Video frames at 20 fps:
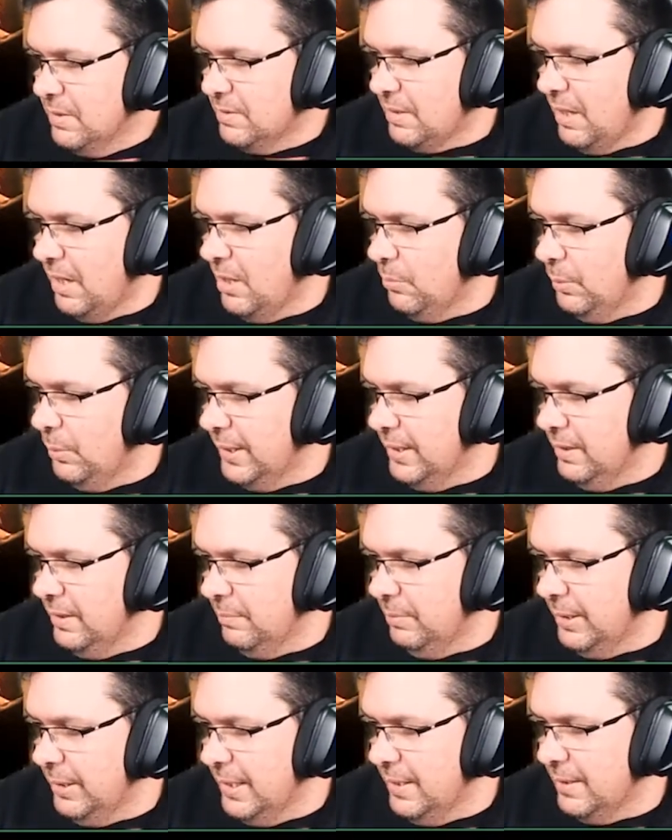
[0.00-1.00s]
So we're gonna
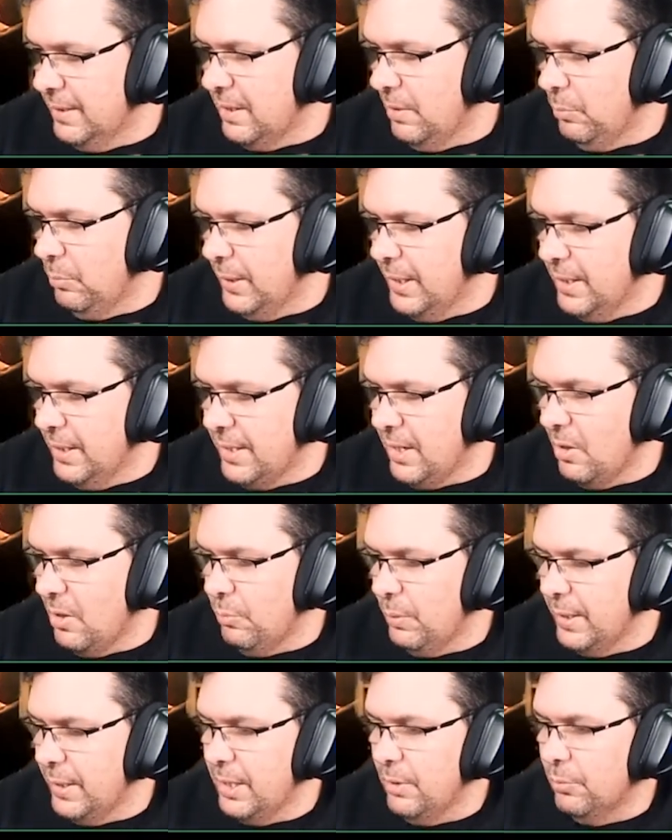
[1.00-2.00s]
we're gonna we're gonna go
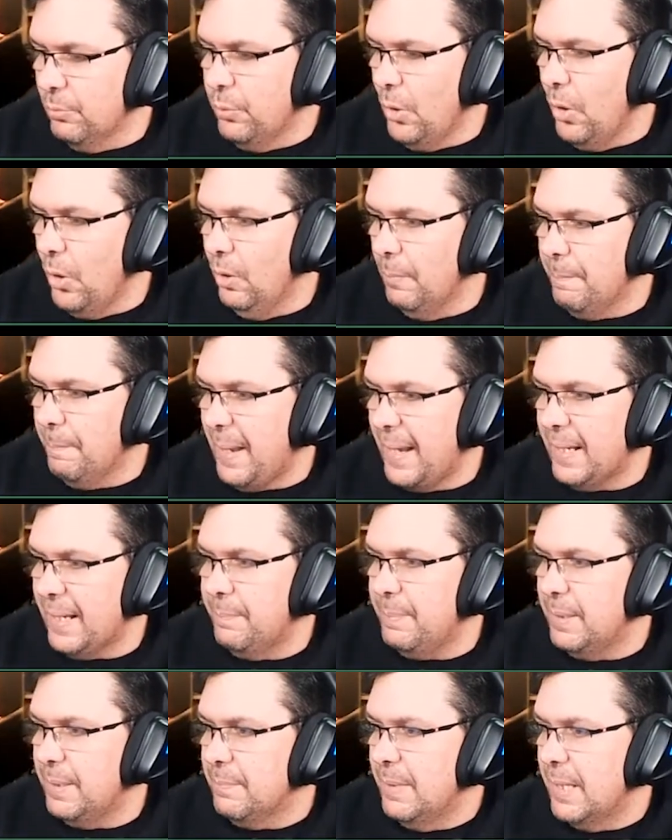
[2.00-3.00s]
we're gonna roll her back a
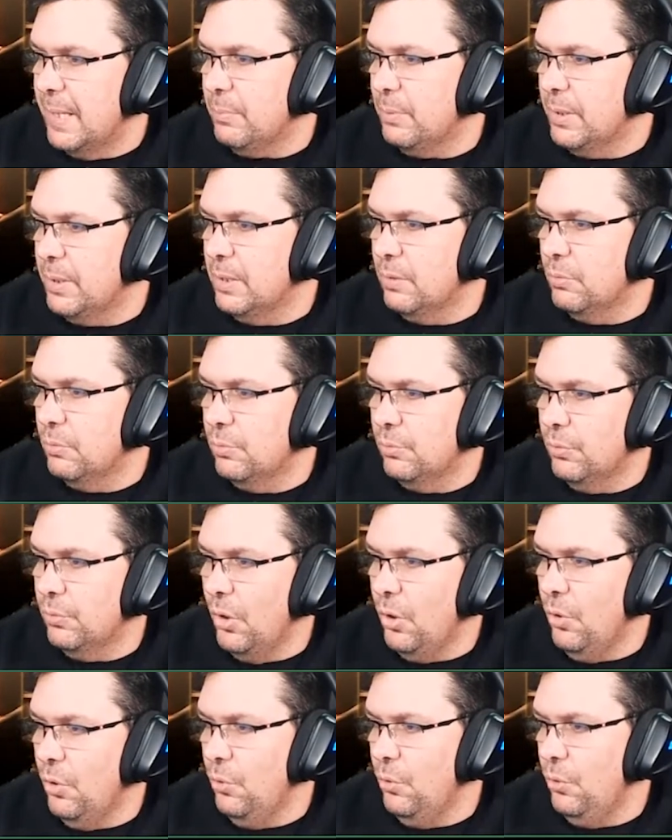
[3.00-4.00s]
bit, mate. We're gonna
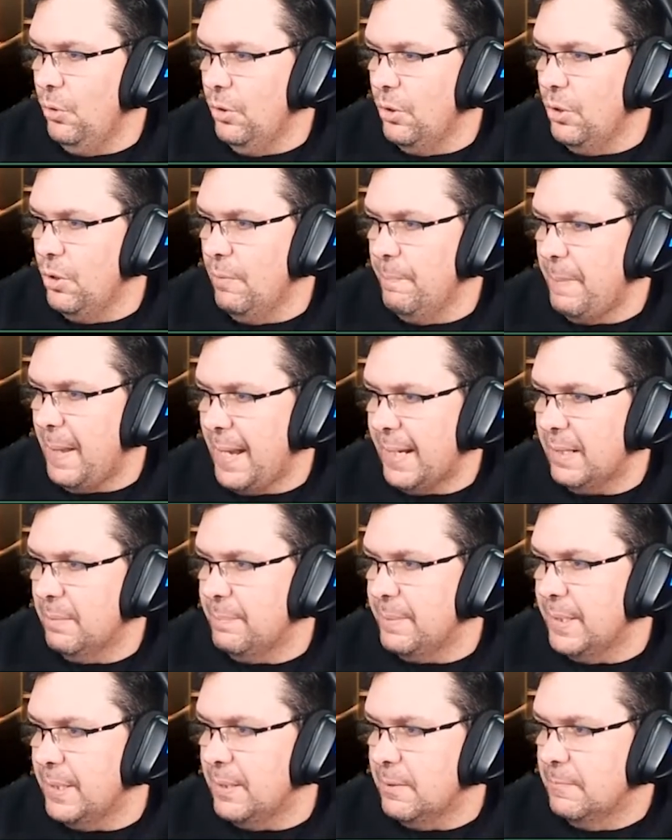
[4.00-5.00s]
roll her back a
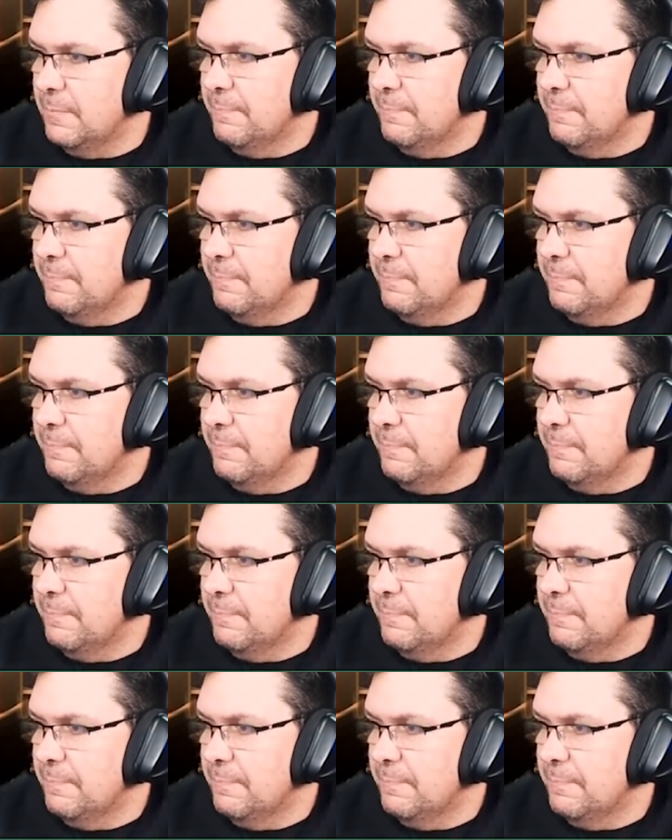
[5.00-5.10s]
bit.